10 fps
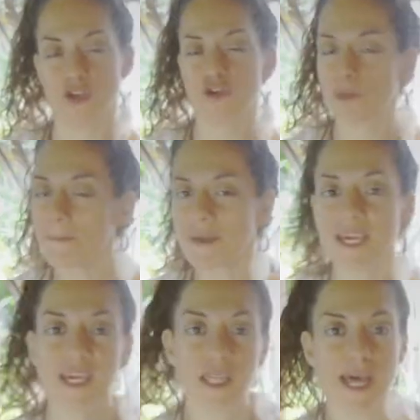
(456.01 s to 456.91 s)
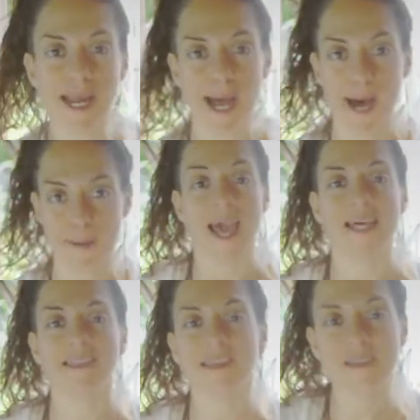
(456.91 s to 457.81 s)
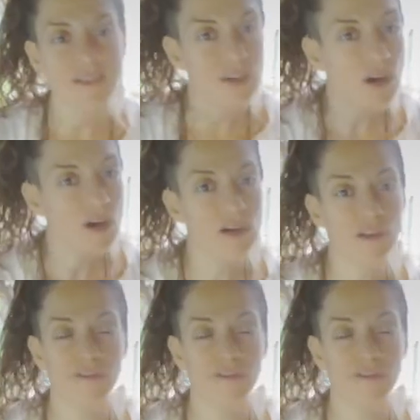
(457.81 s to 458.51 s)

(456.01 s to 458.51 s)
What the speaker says: You're picking that up as an internal